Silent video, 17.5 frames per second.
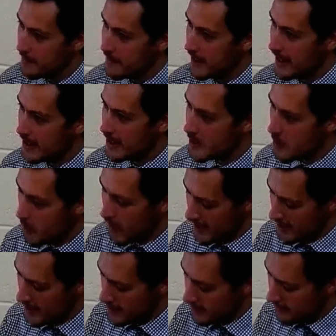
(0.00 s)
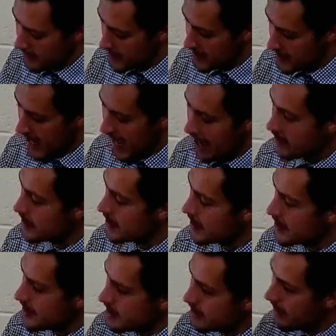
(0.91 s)
As the wind fills the house, as
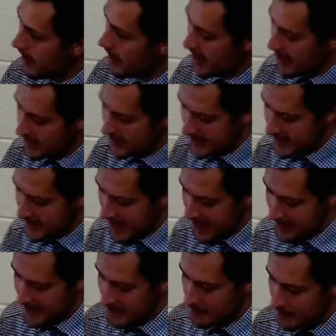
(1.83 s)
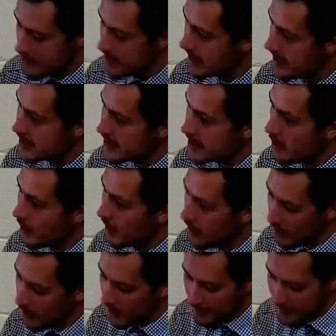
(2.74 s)
the fire descends, something is going
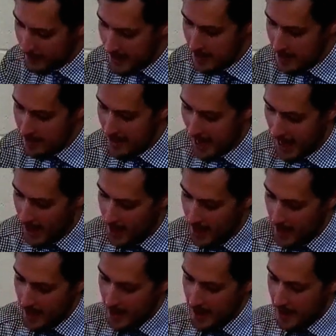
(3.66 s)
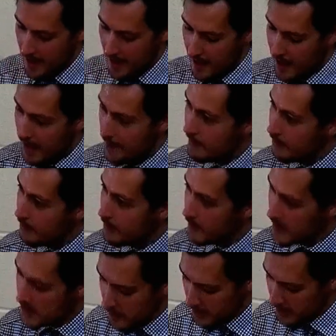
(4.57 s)
on underneath that um, from a
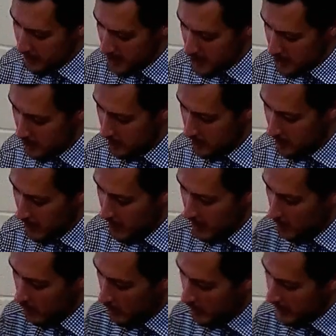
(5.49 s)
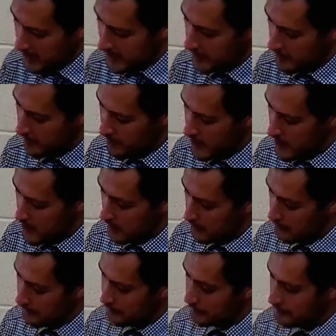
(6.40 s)
spiritual point of view.
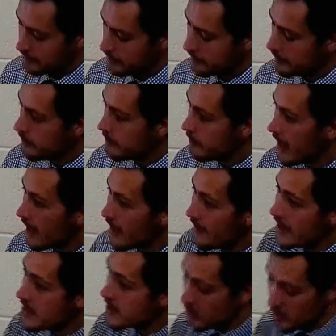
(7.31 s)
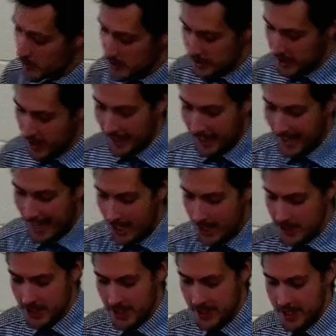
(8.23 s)
And there's, of course, a
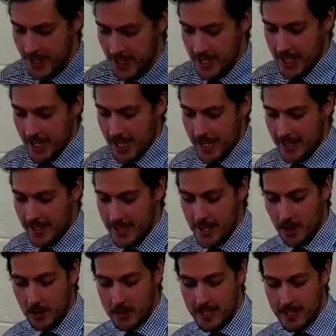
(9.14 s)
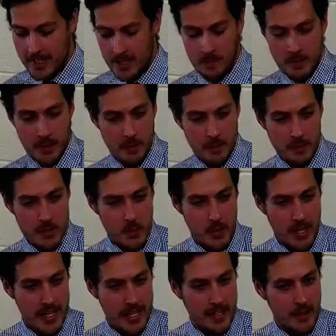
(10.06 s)
connection in the Old Testament
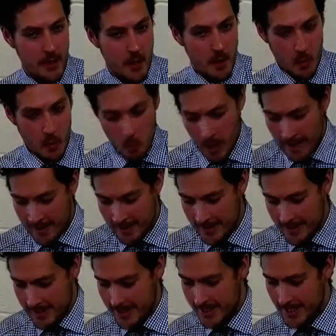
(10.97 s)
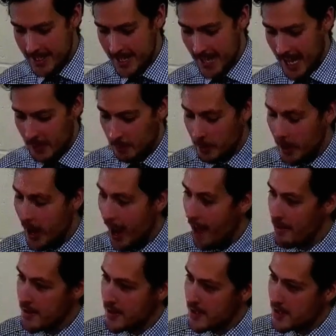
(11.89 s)
between wind and
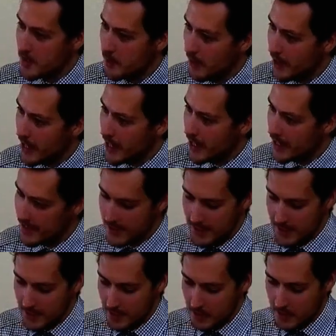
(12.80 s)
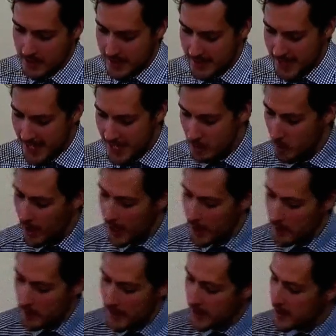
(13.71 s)
breath and spirit, with the same
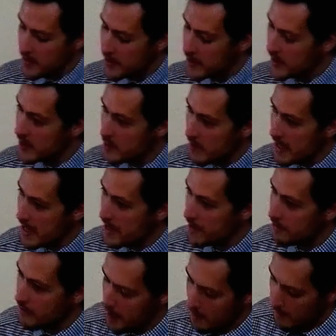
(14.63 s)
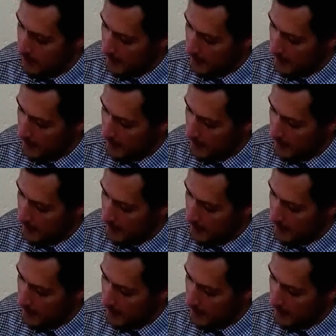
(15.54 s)
word being used to speak of them.